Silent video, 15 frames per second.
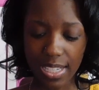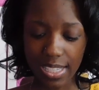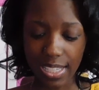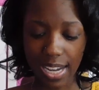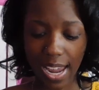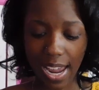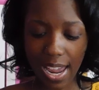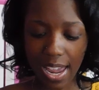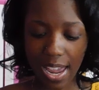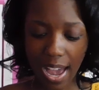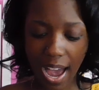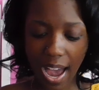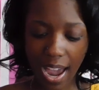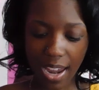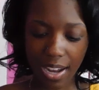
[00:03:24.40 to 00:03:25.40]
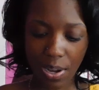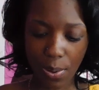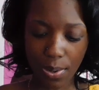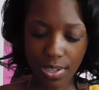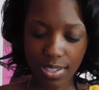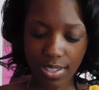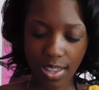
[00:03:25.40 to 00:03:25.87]
today I
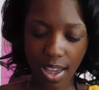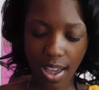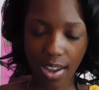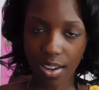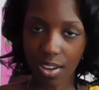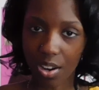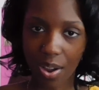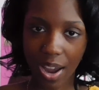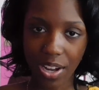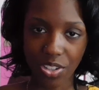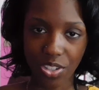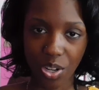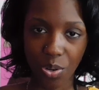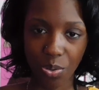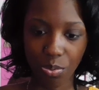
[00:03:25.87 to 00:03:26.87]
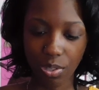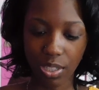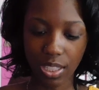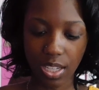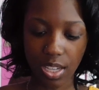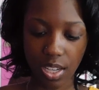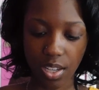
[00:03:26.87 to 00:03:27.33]
noticed that, you know, I don't
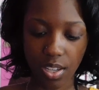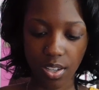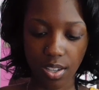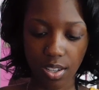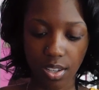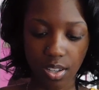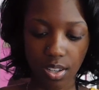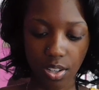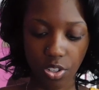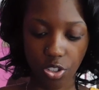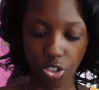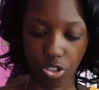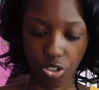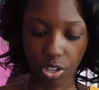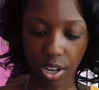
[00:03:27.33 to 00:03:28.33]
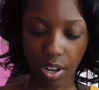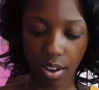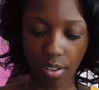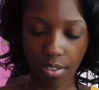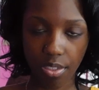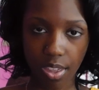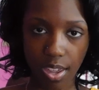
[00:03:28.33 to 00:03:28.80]
really drink
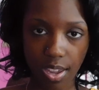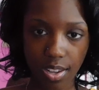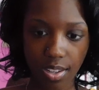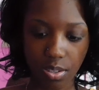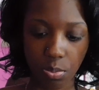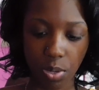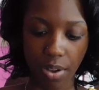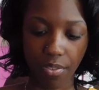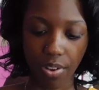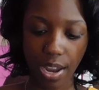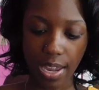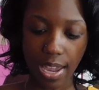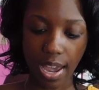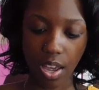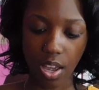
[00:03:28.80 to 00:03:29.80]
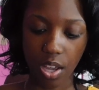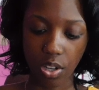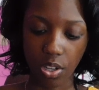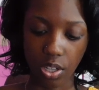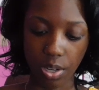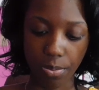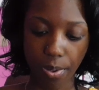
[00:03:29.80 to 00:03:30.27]
things whenever I get
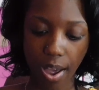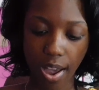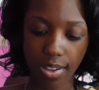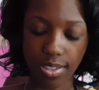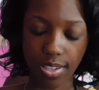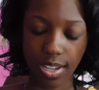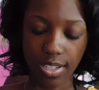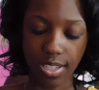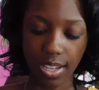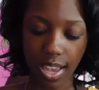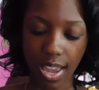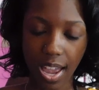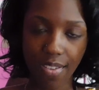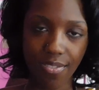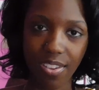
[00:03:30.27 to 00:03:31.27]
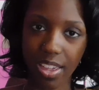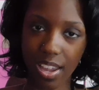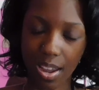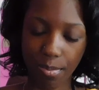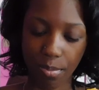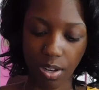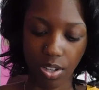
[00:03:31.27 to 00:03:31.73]
a goodie box, and today I feel
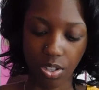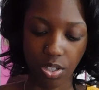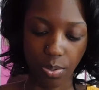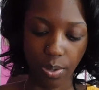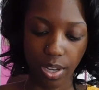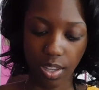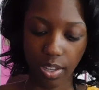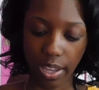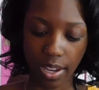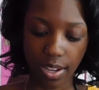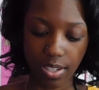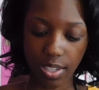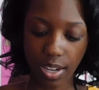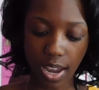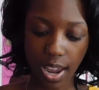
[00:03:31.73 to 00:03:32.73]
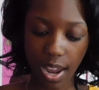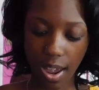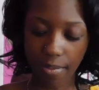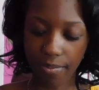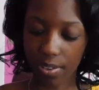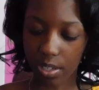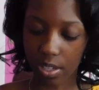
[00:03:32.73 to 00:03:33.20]
like I'm gonna do it. Like today
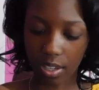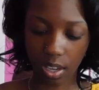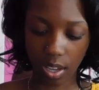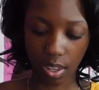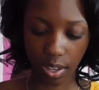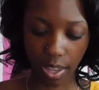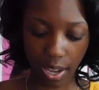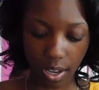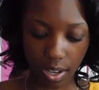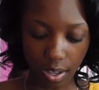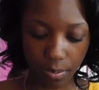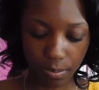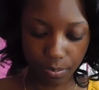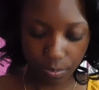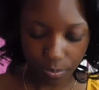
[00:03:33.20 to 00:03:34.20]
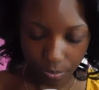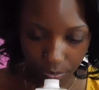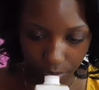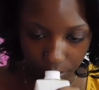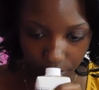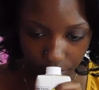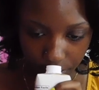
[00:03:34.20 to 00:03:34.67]
I'm feeling like
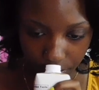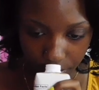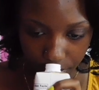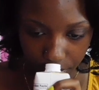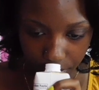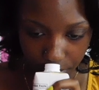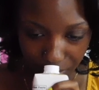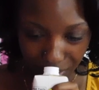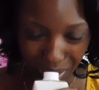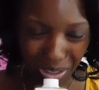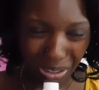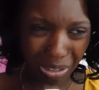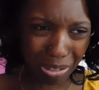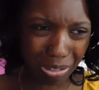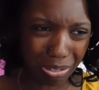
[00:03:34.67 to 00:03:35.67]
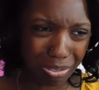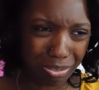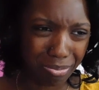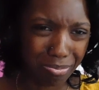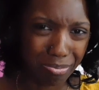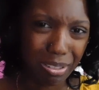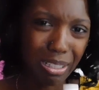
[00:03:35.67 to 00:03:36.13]
ugh,
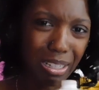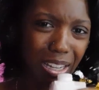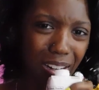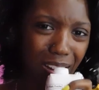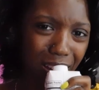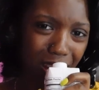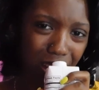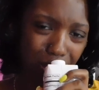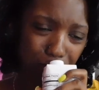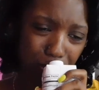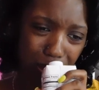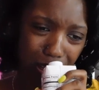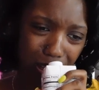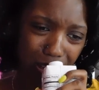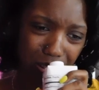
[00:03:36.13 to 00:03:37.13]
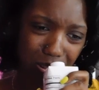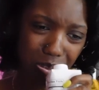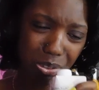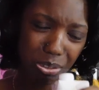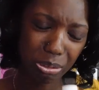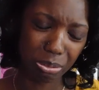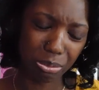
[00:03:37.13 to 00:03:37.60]
banana, I hate banana.
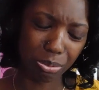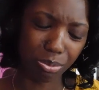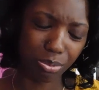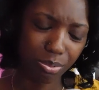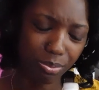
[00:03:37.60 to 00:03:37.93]
Oh.